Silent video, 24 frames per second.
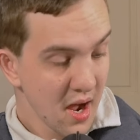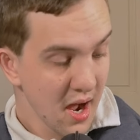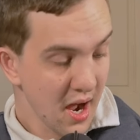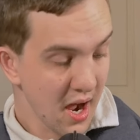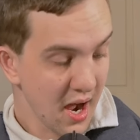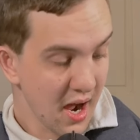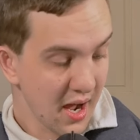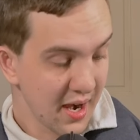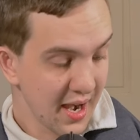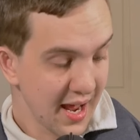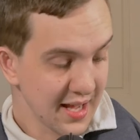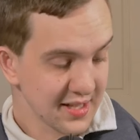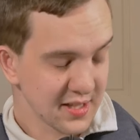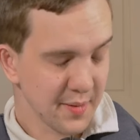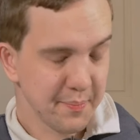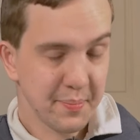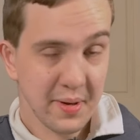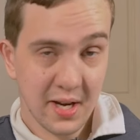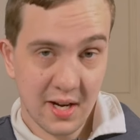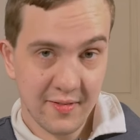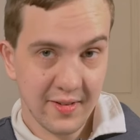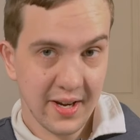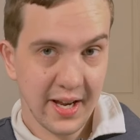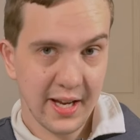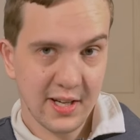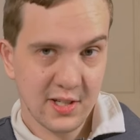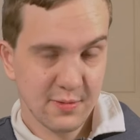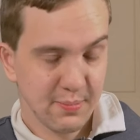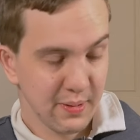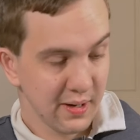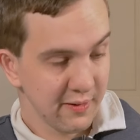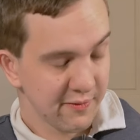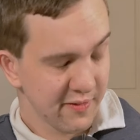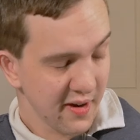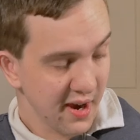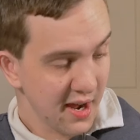And as a bit of an
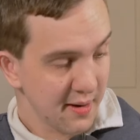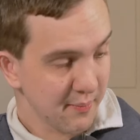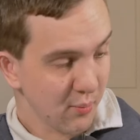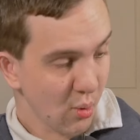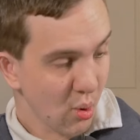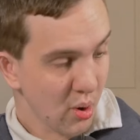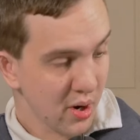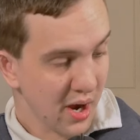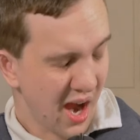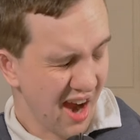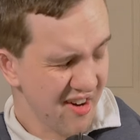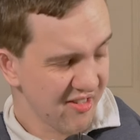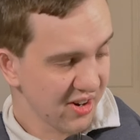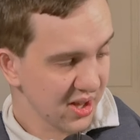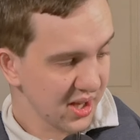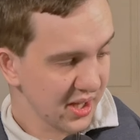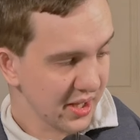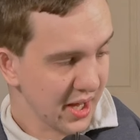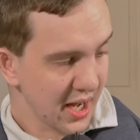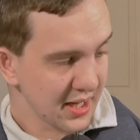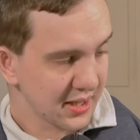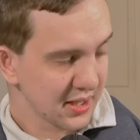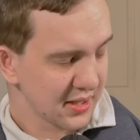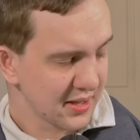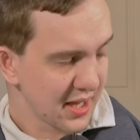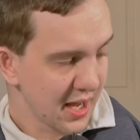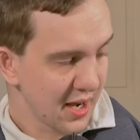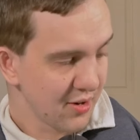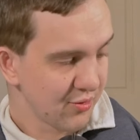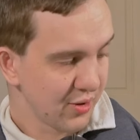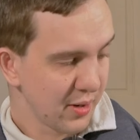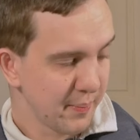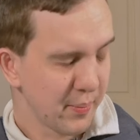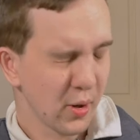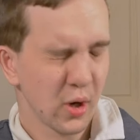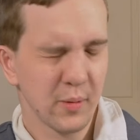HP fanboy, I really like that they
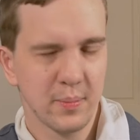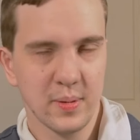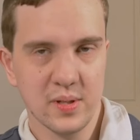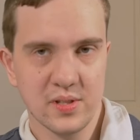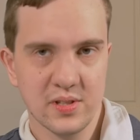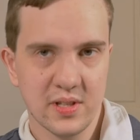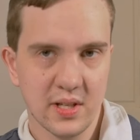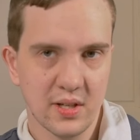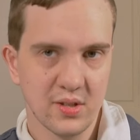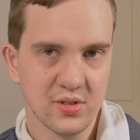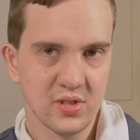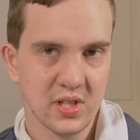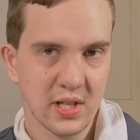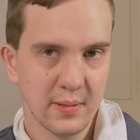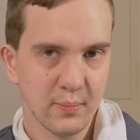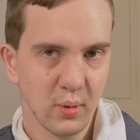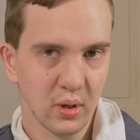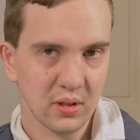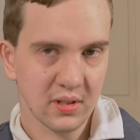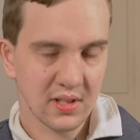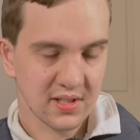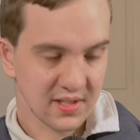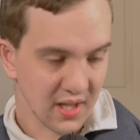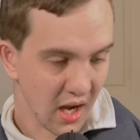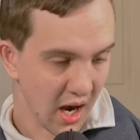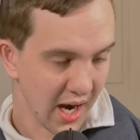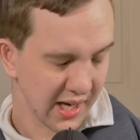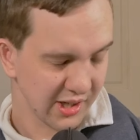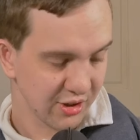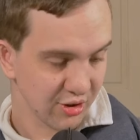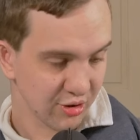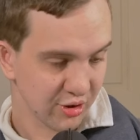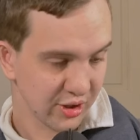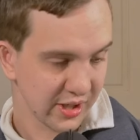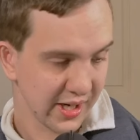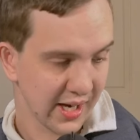repurposed their ZBook design
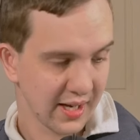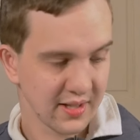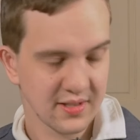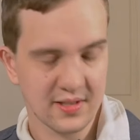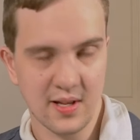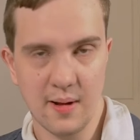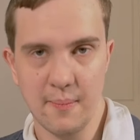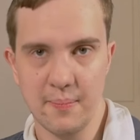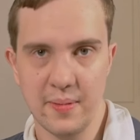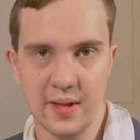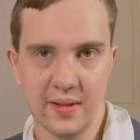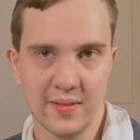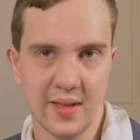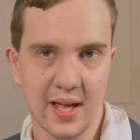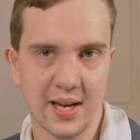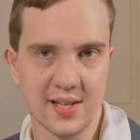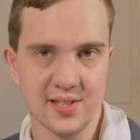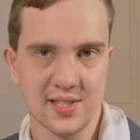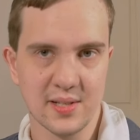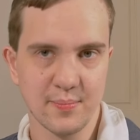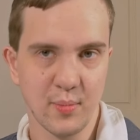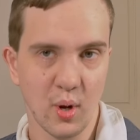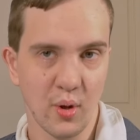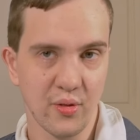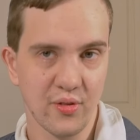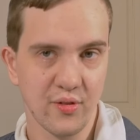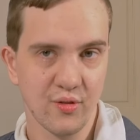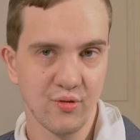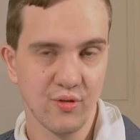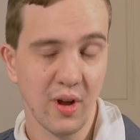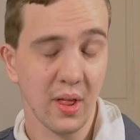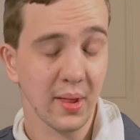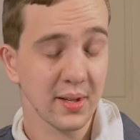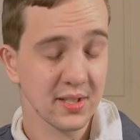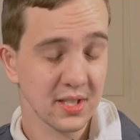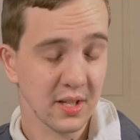to create something that is both
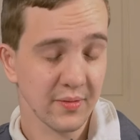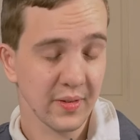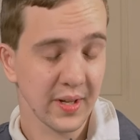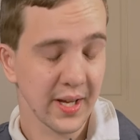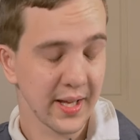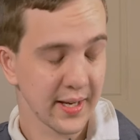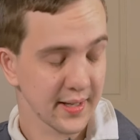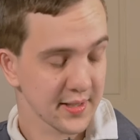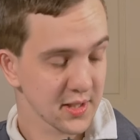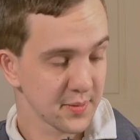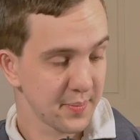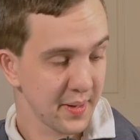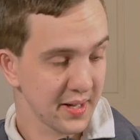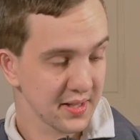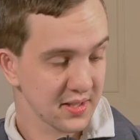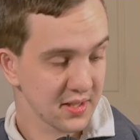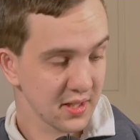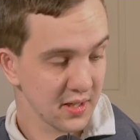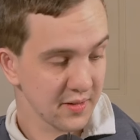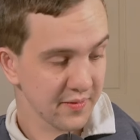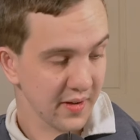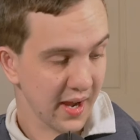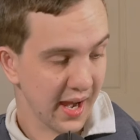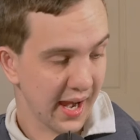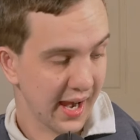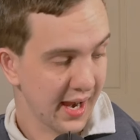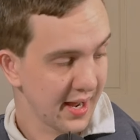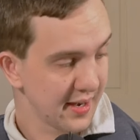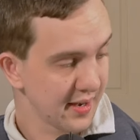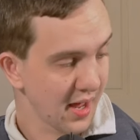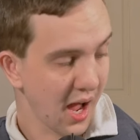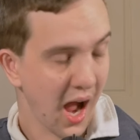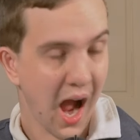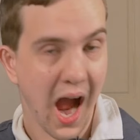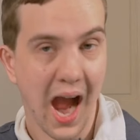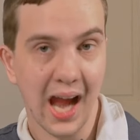relatively inexpensive
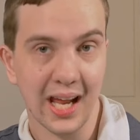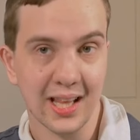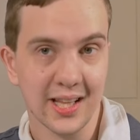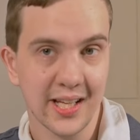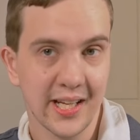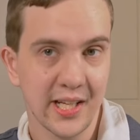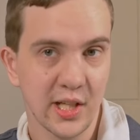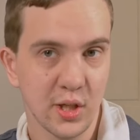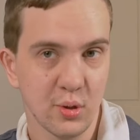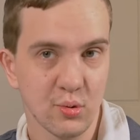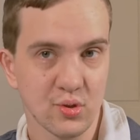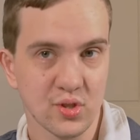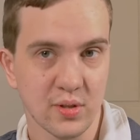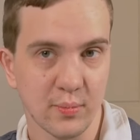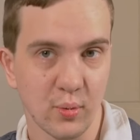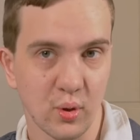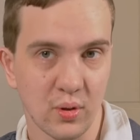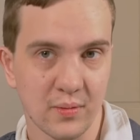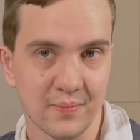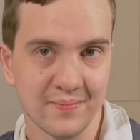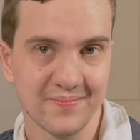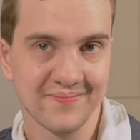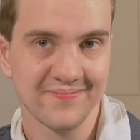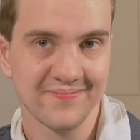and highly usable.